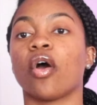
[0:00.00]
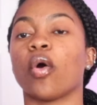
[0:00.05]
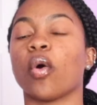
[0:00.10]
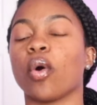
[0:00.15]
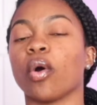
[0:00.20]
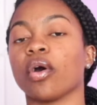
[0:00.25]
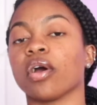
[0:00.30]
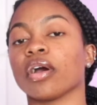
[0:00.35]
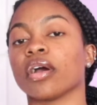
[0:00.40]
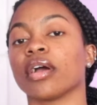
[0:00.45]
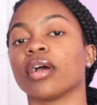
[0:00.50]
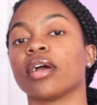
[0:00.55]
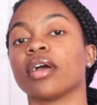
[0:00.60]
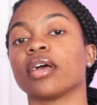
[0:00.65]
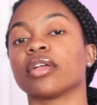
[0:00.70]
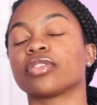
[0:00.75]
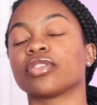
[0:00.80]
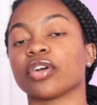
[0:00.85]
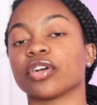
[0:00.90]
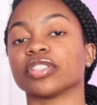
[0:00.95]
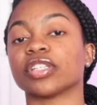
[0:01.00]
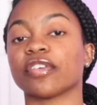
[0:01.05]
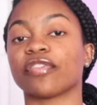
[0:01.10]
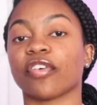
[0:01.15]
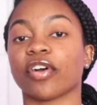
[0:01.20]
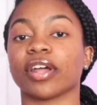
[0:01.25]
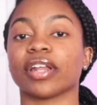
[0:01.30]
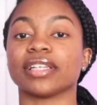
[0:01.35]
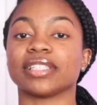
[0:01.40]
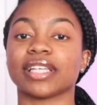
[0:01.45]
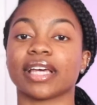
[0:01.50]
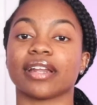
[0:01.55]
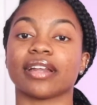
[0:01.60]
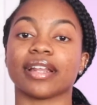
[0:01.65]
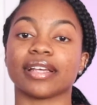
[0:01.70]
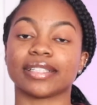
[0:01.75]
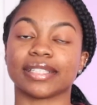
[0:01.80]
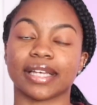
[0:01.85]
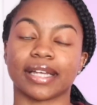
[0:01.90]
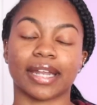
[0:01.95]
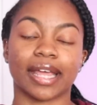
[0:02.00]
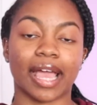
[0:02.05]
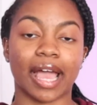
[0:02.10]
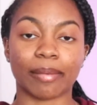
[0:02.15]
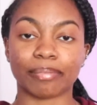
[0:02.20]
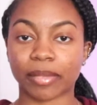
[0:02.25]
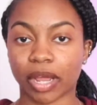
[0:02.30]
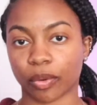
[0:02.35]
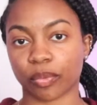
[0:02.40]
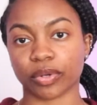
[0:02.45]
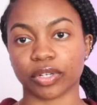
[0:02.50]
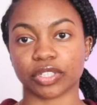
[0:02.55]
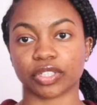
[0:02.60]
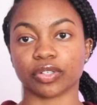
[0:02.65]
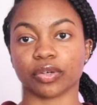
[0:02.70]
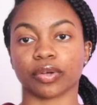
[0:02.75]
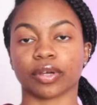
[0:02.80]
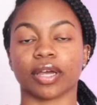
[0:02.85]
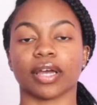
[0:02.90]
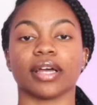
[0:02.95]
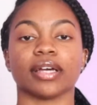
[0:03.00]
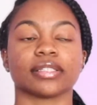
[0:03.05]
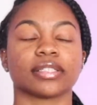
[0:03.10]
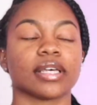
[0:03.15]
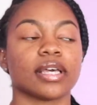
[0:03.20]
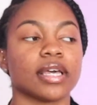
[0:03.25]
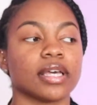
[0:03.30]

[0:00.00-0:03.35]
or Thursday, Friday, Saturday, Sunday. I'm not really sure, guys.